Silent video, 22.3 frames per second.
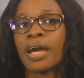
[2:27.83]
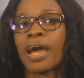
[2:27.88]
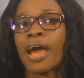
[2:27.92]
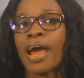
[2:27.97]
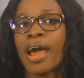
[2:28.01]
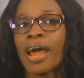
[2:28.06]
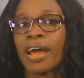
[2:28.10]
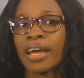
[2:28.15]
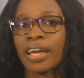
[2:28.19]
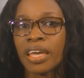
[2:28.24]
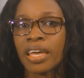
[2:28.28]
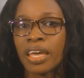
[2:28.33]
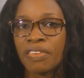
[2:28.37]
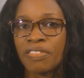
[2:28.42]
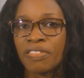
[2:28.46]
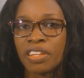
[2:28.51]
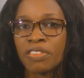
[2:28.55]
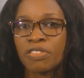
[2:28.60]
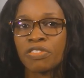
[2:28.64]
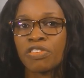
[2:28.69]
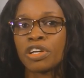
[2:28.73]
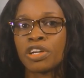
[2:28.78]
are
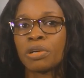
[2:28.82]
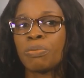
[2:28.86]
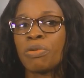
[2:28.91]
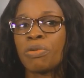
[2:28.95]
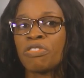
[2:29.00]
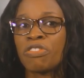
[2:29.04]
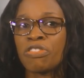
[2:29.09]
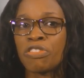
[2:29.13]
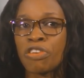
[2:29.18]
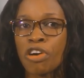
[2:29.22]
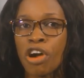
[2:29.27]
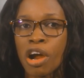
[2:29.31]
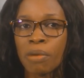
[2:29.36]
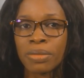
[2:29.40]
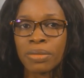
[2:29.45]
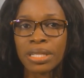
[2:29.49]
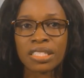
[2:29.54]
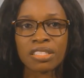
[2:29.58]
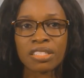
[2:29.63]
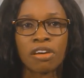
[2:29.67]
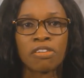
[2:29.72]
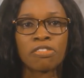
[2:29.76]
given for the
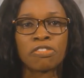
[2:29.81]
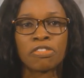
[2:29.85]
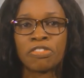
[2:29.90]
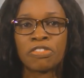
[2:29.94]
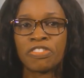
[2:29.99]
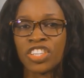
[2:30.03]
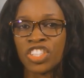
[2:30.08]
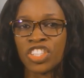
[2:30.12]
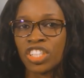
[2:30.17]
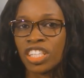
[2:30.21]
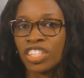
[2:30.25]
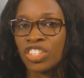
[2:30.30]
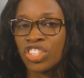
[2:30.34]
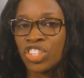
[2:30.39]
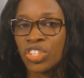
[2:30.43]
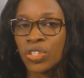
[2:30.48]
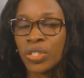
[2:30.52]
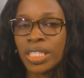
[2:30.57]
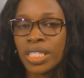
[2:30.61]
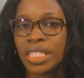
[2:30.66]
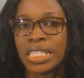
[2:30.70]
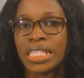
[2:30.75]
performance of official
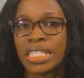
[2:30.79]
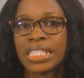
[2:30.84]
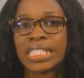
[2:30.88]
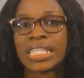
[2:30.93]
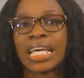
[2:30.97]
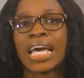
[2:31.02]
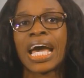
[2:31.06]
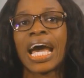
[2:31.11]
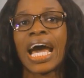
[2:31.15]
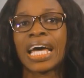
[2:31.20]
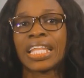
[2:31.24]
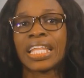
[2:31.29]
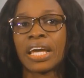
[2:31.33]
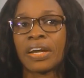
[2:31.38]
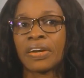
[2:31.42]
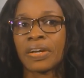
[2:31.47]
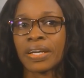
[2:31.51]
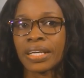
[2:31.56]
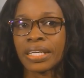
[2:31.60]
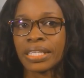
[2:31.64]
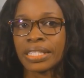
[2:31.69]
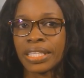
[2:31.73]
duties and
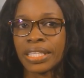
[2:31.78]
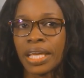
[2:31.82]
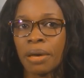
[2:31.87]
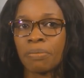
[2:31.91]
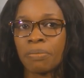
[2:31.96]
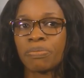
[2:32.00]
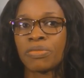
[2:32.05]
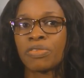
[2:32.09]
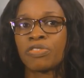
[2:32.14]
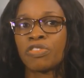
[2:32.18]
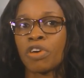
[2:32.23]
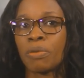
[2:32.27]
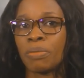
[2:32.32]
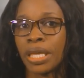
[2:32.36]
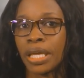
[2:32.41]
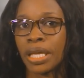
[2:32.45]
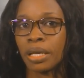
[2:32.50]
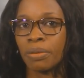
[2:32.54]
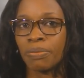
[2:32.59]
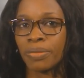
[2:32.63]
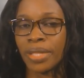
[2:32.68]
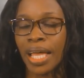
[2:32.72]
are exempt from
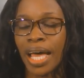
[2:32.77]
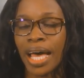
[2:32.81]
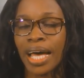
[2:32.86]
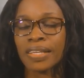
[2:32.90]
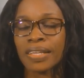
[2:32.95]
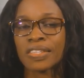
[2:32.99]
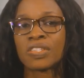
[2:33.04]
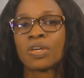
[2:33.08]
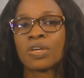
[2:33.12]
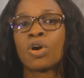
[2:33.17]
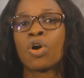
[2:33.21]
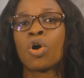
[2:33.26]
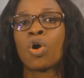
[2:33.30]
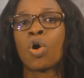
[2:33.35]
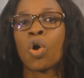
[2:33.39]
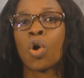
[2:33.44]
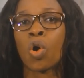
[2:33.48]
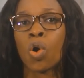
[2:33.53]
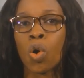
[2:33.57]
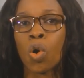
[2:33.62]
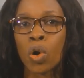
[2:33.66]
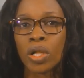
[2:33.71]
income tax
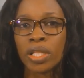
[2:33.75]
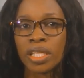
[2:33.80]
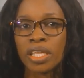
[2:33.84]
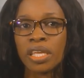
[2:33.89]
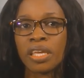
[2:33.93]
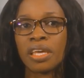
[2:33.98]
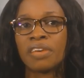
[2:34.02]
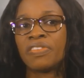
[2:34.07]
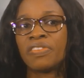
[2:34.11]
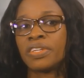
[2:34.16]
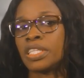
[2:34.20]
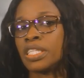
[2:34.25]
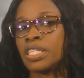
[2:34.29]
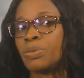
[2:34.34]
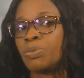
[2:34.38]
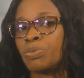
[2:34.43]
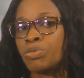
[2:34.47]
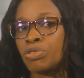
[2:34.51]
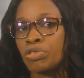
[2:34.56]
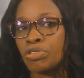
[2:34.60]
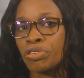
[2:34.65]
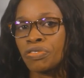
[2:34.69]
only if it is
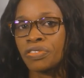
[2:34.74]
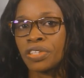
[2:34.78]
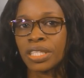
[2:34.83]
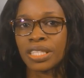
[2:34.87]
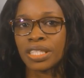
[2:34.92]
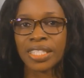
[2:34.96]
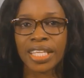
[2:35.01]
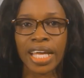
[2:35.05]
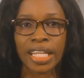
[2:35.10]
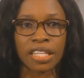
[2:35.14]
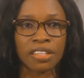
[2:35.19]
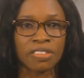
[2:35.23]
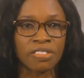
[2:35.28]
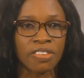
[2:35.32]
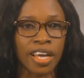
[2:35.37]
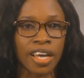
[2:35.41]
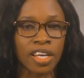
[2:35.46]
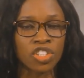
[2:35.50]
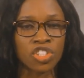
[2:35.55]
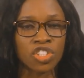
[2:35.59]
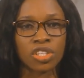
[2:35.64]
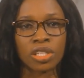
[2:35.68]
proved to the
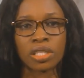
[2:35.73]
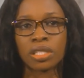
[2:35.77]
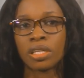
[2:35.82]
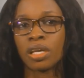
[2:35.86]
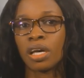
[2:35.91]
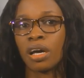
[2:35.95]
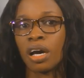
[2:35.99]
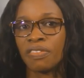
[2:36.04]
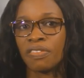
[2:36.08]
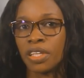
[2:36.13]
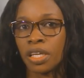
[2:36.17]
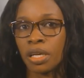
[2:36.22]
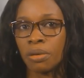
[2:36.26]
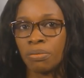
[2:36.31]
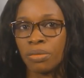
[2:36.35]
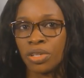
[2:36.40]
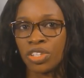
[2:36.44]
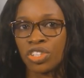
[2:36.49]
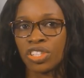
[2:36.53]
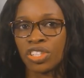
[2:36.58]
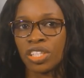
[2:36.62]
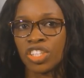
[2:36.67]
satisfaction of the
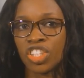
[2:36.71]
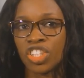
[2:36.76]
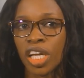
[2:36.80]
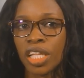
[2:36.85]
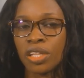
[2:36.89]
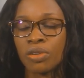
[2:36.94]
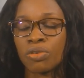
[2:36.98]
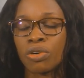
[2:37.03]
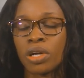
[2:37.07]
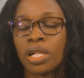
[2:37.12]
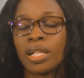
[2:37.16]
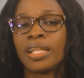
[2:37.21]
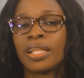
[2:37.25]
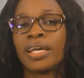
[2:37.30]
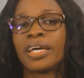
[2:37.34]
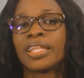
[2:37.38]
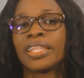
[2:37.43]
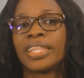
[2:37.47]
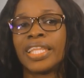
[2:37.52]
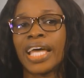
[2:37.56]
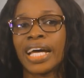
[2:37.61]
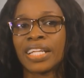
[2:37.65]
Commissioner General
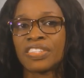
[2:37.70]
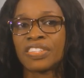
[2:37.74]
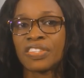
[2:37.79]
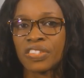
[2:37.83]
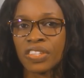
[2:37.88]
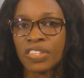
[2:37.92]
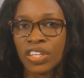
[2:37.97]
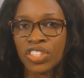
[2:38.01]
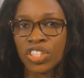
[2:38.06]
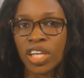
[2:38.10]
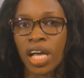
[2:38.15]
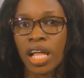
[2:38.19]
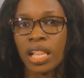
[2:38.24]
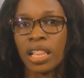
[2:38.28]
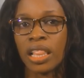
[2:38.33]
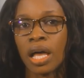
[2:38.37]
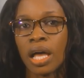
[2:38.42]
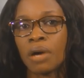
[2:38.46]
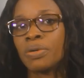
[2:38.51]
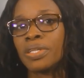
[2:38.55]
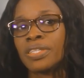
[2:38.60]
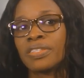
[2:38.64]
that such
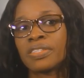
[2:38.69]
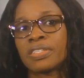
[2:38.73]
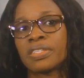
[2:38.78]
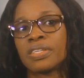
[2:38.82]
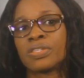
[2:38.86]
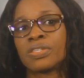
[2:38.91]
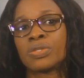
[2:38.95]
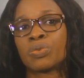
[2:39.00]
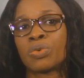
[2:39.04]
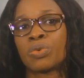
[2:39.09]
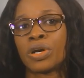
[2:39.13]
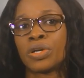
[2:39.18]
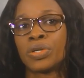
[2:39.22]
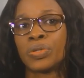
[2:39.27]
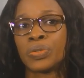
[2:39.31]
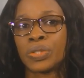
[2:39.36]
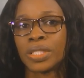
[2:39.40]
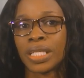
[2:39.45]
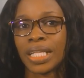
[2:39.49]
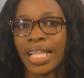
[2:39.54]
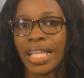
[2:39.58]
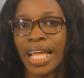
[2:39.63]
allowances were
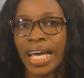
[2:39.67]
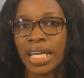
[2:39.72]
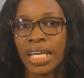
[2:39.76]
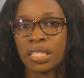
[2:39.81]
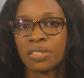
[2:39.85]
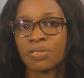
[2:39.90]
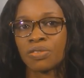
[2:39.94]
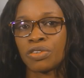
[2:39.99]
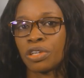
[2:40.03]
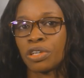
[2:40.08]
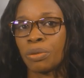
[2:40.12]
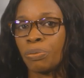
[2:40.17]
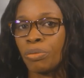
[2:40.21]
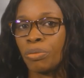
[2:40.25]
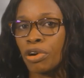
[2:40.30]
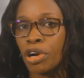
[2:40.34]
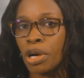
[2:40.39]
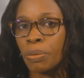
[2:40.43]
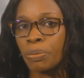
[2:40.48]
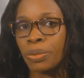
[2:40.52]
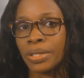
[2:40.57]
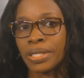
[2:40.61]
utilized for the
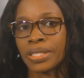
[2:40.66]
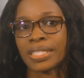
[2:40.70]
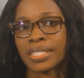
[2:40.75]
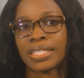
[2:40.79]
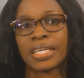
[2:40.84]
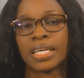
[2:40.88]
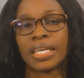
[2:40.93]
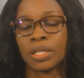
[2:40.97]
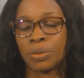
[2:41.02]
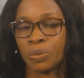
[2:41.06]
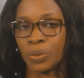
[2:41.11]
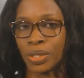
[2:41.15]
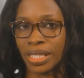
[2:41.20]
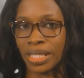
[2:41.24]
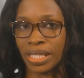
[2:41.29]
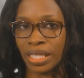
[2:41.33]
purpose it was